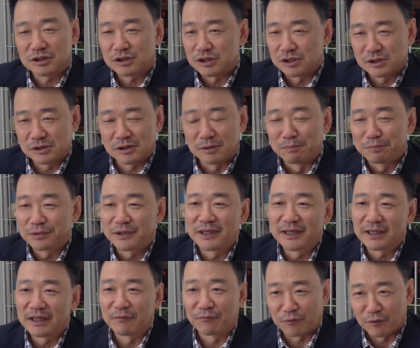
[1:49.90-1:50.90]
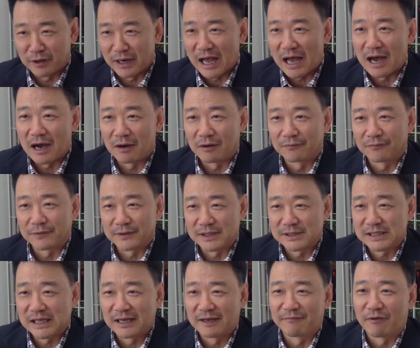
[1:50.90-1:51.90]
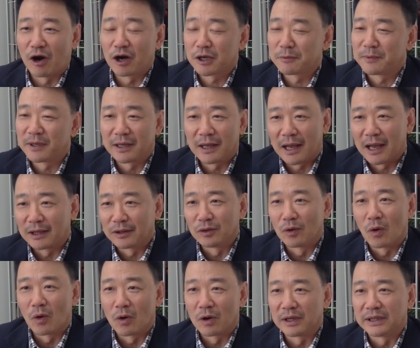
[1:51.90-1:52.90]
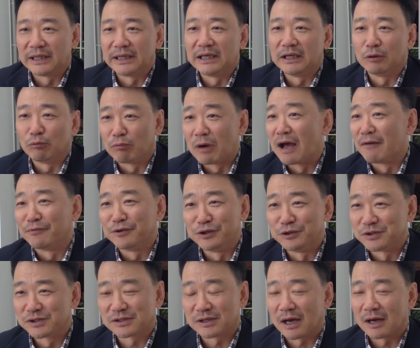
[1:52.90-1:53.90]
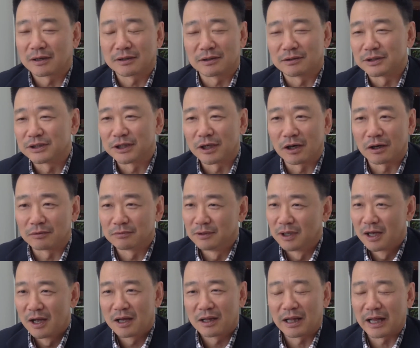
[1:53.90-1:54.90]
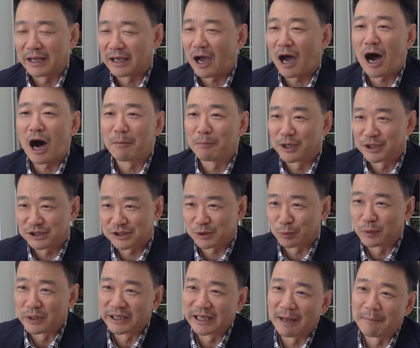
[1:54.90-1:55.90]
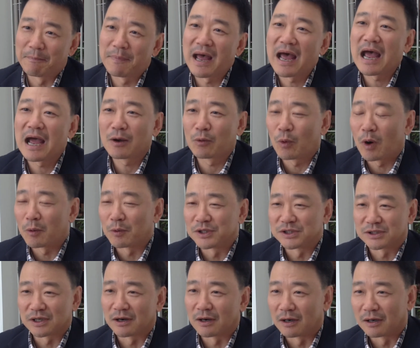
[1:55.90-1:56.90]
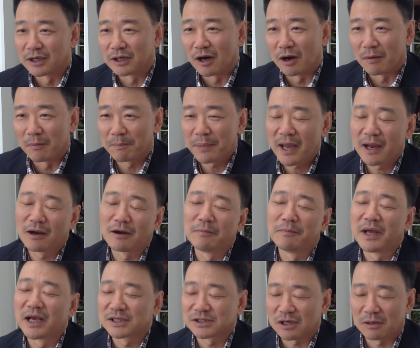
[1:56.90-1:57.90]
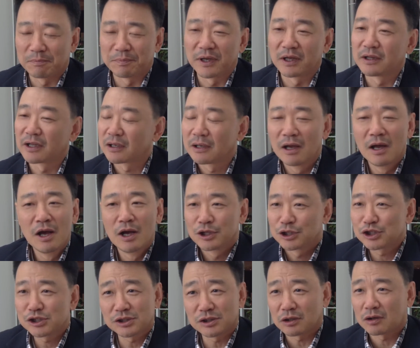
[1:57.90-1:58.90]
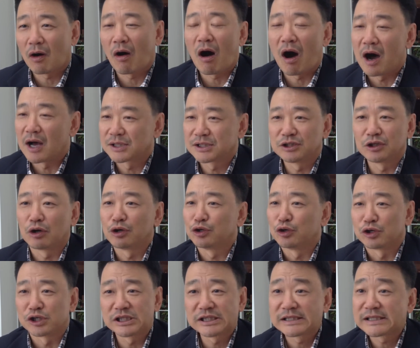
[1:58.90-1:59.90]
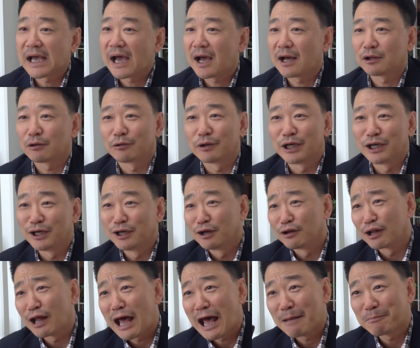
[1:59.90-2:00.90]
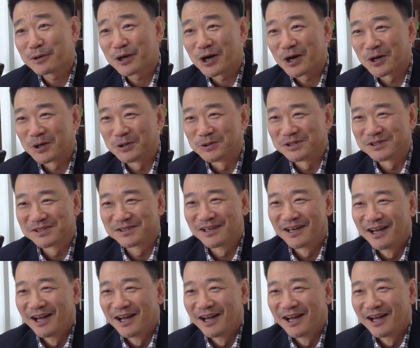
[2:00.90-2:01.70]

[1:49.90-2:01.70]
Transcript: Just completely for now, for the sake of argument, ignore the revenue cycle, you know, like how much do we get back, what was our, you know, payer mix, our billing, just the cost, you know, your salary, lab coats,